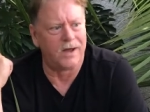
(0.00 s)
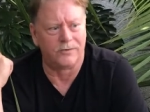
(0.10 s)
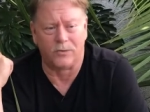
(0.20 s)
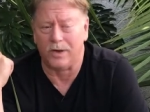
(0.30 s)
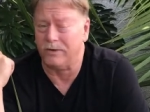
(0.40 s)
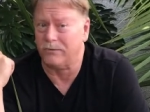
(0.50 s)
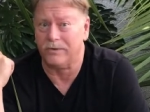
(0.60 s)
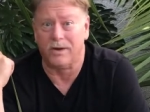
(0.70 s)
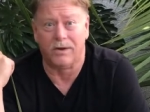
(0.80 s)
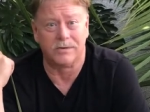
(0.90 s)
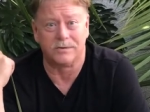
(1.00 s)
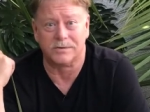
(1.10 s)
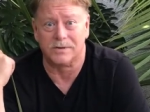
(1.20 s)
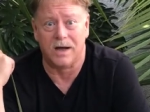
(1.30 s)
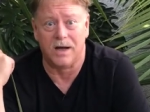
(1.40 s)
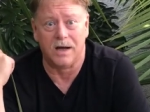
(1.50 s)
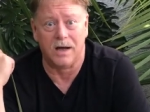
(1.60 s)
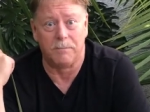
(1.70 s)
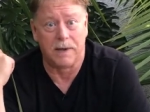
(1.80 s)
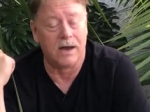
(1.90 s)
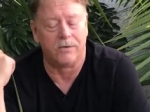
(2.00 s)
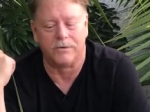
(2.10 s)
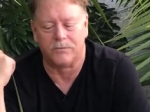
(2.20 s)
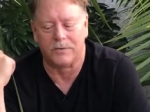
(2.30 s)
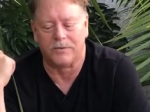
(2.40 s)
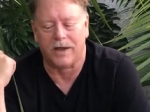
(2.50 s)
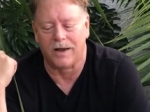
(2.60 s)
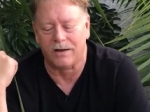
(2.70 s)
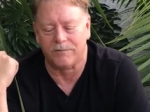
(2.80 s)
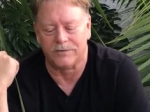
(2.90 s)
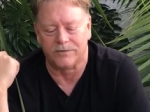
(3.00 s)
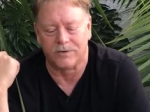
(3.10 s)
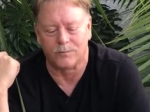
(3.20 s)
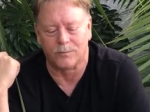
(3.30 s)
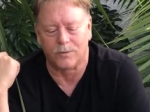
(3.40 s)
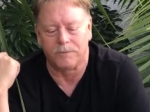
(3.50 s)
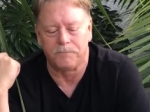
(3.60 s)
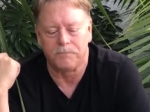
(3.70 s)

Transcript: to $100 uh, a pound is what that coffee sells for.